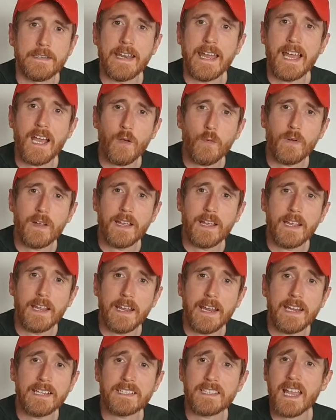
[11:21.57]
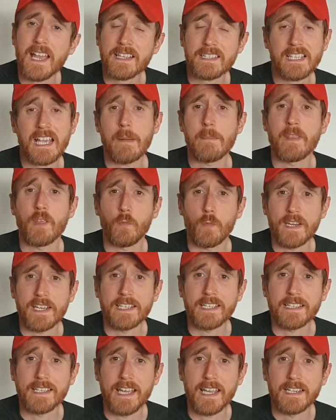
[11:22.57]
Now, it's that time of the
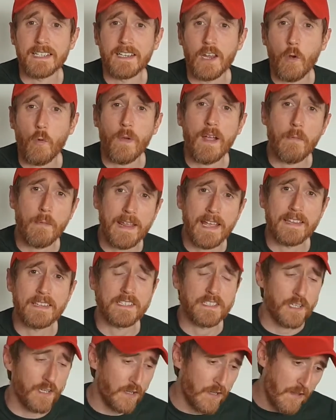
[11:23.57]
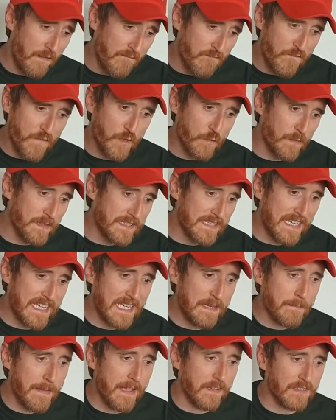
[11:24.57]
week again where we answer viewers'
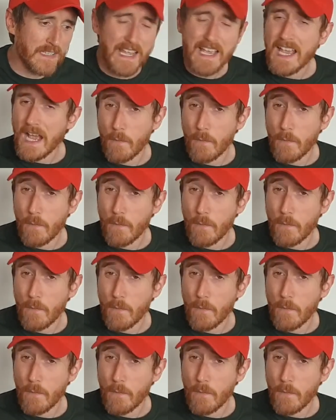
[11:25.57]
emails.